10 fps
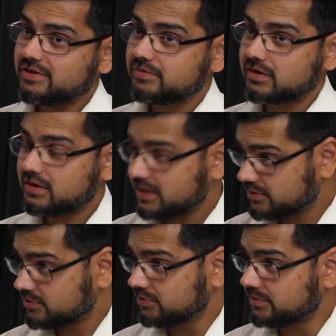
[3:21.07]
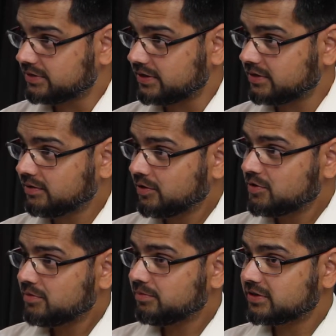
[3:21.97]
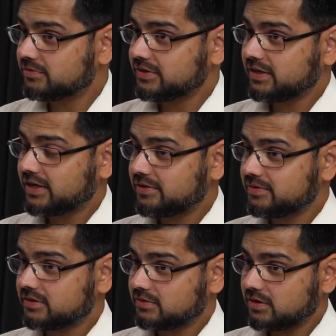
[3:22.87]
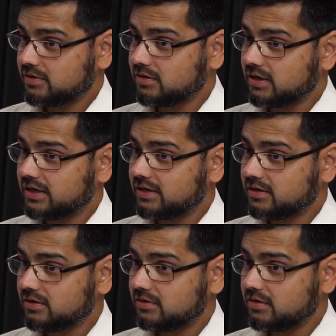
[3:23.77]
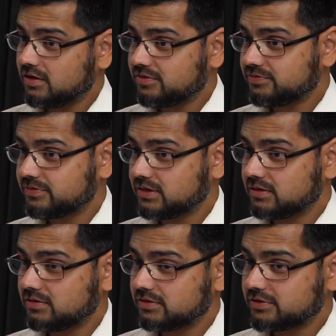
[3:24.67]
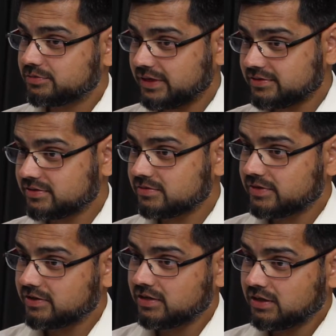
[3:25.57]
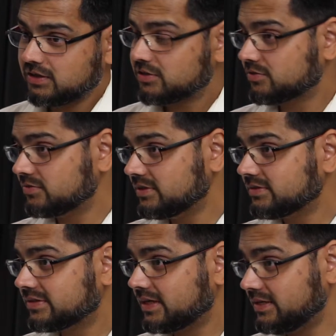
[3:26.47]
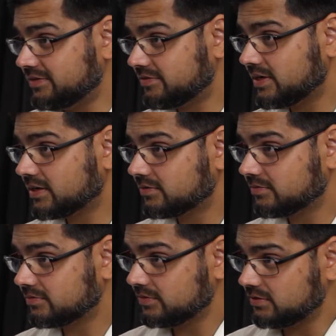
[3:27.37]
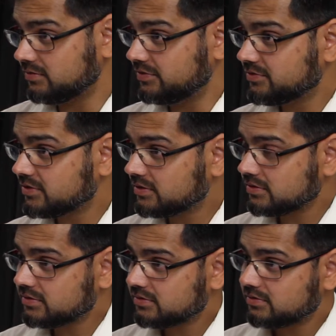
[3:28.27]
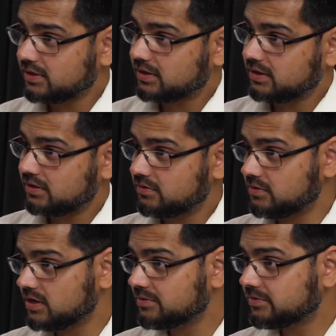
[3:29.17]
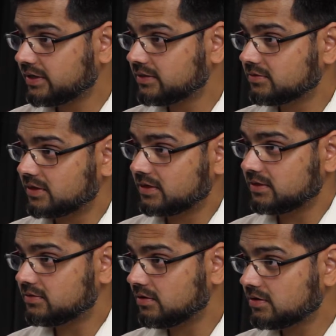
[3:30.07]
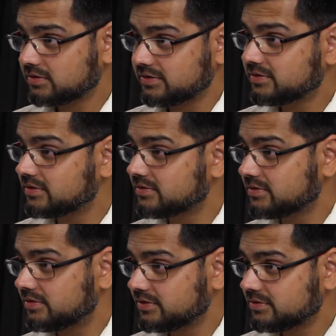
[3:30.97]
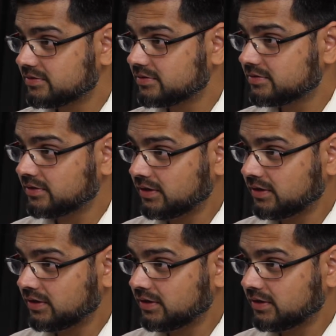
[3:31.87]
have classrooms here, but we have actually a lot of spaces where students can interact with the researchers, they can collaborate, they can talk, discuss their research,